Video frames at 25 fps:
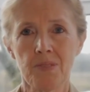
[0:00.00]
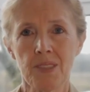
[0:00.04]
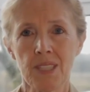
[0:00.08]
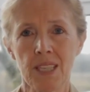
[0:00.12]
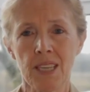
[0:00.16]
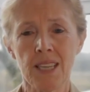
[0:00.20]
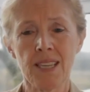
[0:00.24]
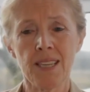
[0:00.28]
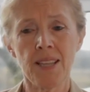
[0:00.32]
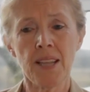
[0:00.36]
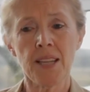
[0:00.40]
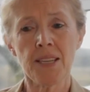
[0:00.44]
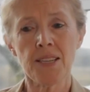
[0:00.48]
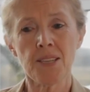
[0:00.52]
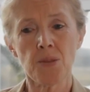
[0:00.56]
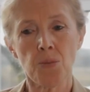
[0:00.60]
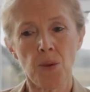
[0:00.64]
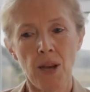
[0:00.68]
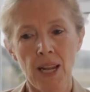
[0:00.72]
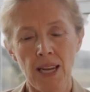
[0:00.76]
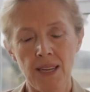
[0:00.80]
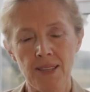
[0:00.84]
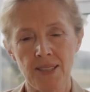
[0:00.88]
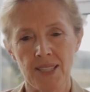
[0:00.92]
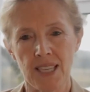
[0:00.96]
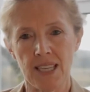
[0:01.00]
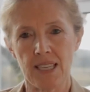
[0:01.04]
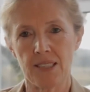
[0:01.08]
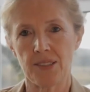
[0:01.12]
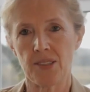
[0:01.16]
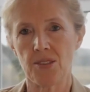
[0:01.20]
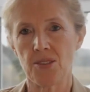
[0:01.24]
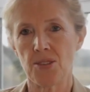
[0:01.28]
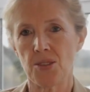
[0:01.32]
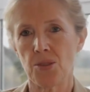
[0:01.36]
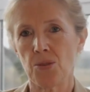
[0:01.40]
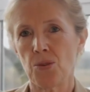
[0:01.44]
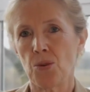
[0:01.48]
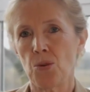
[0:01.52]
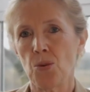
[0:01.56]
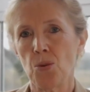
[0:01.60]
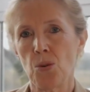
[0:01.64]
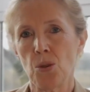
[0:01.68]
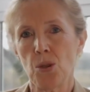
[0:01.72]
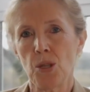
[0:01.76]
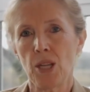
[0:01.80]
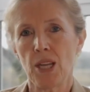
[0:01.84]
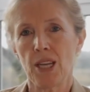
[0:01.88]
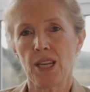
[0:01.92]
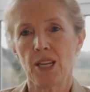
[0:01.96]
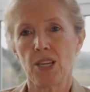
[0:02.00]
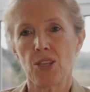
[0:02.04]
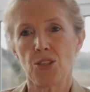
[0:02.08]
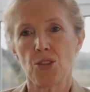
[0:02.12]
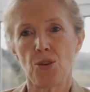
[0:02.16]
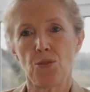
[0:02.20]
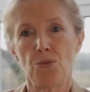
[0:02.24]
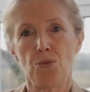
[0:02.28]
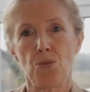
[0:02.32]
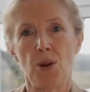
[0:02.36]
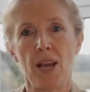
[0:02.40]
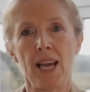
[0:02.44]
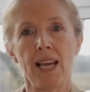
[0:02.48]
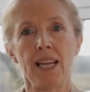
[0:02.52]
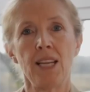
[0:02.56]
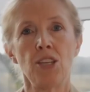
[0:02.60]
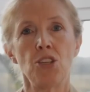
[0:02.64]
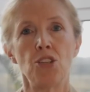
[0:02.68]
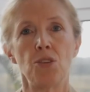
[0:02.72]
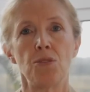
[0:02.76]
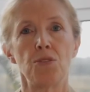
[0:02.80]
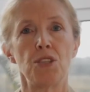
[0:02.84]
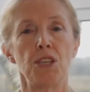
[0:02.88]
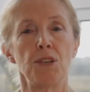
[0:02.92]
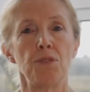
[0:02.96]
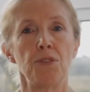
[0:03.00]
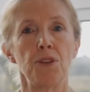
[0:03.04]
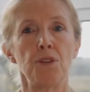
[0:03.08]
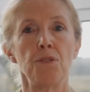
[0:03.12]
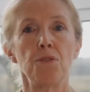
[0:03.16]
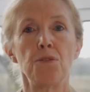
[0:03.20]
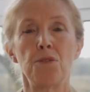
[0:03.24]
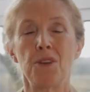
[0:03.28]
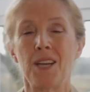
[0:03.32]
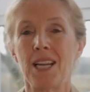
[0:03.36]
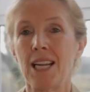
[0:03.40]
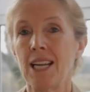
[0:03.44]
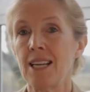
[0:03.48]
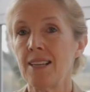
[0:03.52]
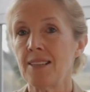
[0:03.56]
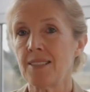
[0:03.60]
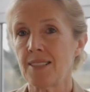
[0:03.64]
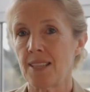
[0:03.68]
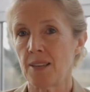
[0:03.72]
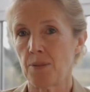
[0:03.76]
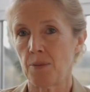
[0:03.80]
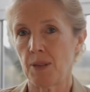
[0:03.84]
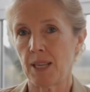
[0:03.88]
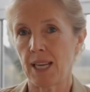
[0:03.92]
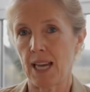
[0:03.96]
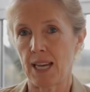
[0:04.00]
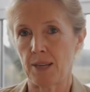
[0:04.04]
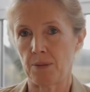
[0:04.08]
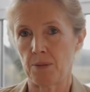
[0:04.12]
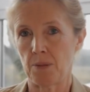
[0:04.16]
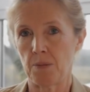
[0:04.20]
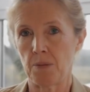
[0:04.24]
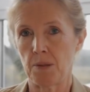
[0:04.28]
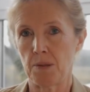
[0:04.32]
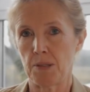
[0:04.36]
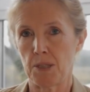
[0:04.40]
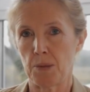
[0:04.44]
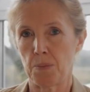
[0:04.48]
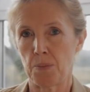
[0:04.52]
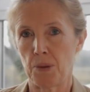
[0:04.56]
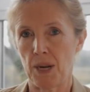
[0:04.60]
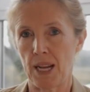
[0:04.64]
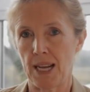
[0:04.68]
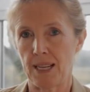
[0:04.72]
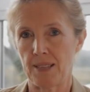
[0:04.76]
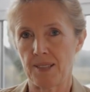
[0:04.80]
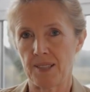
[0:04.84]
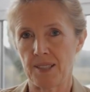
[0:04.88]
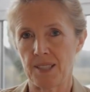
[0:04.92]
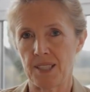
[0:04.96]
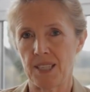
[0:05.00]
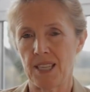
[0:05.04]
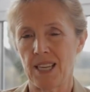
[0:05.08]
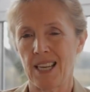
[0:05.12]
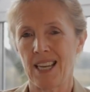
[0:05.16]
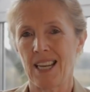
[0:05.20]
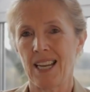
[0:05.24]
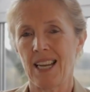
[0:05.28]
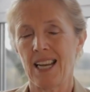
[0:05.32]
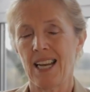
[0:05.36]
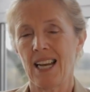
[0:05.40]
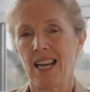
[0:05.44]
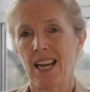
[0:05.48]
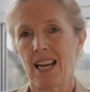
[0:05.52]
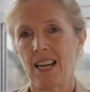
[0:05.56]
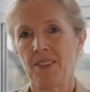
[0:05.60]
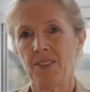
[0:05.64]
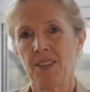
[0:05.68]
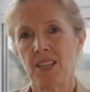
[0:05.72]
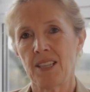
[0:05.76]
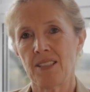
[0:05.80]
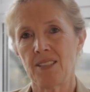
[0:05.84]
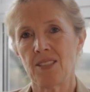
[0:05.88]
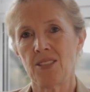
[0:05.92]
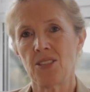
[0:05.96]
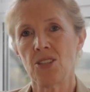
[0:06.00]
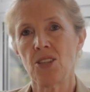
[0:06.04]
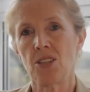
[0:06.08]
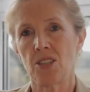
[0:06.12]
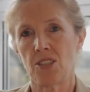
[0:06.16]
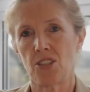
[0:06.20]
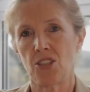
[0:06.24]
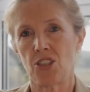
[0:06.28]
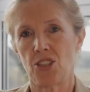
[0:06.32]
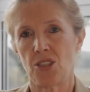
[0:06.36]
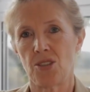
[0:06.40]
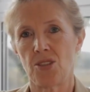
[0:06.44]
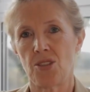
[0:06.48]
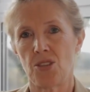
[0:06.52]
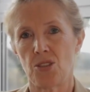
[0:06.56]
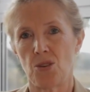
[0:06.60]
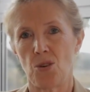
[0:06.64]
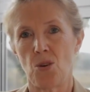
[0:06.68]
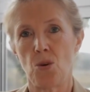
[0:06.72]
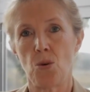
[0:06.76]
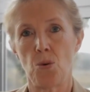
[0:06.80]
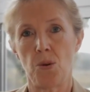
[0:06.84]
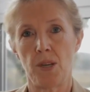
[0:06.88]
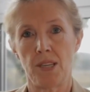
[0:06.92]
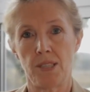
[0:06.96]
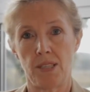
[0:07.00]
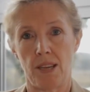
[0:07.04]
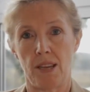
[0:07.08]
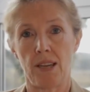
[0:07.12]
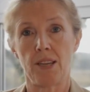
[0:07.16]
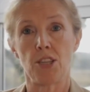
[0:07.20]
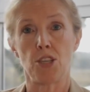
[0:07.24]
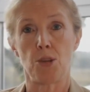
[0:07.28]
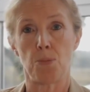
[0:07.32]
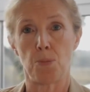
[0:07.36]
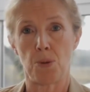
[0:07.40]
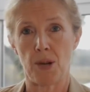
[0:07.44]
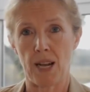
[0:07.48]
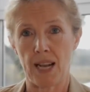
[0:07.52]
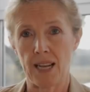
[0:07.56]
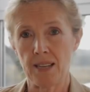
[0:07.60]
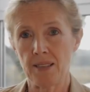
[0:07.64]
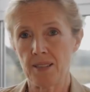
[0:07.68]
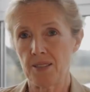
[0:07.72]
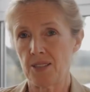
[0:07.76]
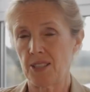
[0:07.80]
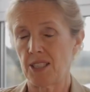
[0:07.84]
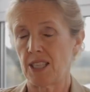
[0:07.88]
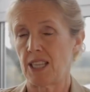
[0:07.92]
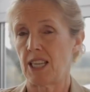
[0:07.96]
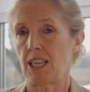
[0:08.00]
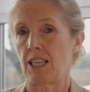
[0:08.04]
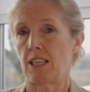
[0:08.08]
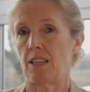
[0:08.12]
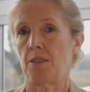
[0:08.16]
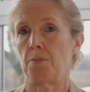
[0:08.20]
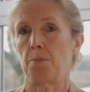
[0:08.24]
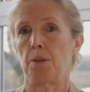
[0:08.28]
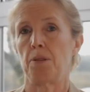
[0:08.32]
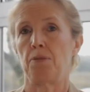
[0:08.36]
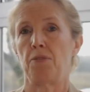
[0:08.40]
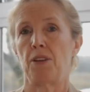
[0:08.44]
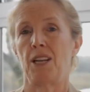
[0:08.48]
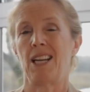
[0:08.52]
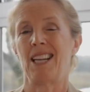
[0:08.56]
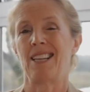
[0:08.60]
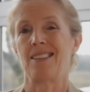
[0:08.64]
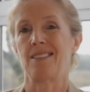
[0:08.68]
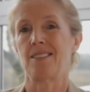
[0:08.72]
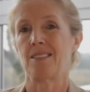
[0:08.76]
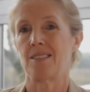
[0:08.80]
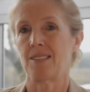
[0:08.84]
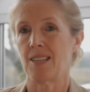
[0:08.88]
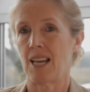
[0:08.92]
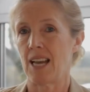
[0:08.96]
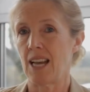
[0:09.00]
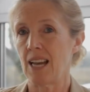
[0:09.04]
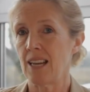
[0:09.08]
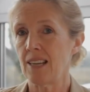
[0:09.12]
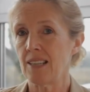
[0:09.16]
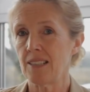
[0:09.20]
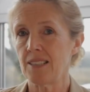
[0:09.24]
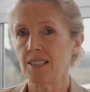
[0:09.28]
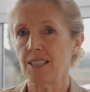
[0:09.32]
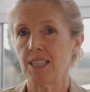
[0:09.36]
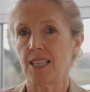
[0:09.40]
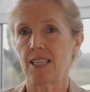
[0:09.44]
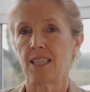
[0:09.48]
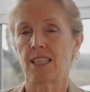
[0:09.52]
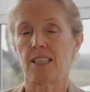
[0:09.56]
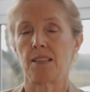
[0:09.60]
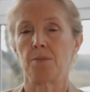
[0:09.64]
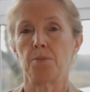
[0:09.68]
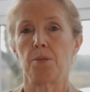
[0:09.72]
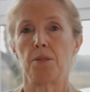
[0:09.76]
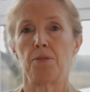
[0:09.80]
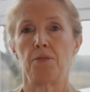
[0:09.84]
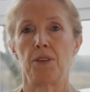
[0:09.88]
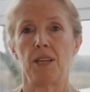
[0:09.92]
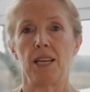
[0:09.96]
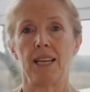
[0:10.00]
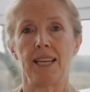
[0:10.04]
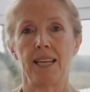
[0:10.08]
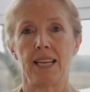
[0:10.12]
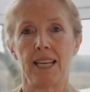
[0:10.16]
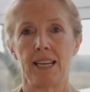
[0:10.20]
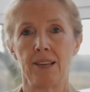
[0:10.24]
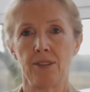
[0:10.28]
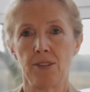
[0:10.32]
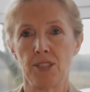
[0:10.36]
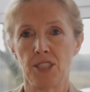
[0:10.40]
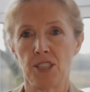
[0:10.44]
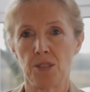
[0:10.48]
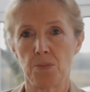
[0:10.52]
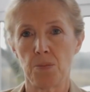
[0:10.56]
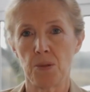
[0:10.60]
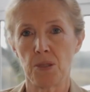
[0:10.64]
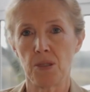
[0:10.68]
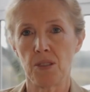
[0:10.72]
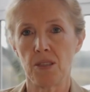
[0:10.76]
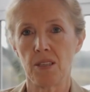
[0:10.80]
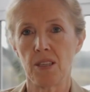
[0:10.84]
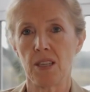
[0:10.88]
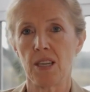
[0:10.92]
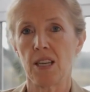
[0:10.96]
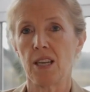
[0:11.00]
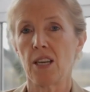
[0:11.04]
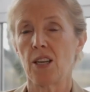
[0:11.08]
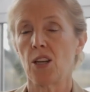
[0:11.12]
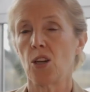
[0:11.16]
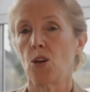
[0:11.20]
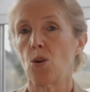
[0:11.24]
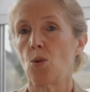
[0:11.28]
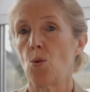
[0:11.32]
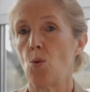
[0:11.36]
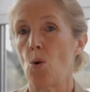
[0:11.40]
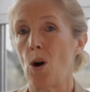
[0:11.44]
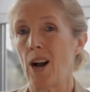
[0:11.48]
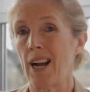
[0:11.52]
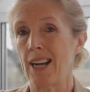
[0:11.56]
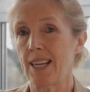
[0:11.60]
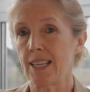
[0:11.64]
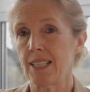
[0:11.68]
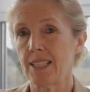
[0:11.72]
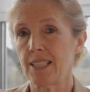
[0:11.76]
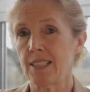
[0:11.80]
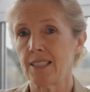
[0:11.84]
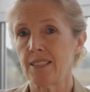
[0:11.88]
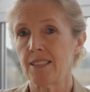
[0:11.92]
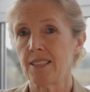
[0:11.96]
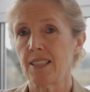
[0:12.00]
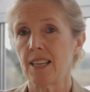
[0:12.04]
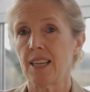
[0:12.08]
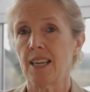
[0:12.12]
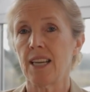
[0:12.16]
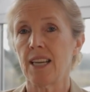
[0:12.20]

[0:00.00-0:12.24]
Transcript: And then as well as that, there's the whole sort of range of different feelings that we get when we're depressed. And that's not just always depressed, it can be feeling sad, it can be feeling irritable, quiet,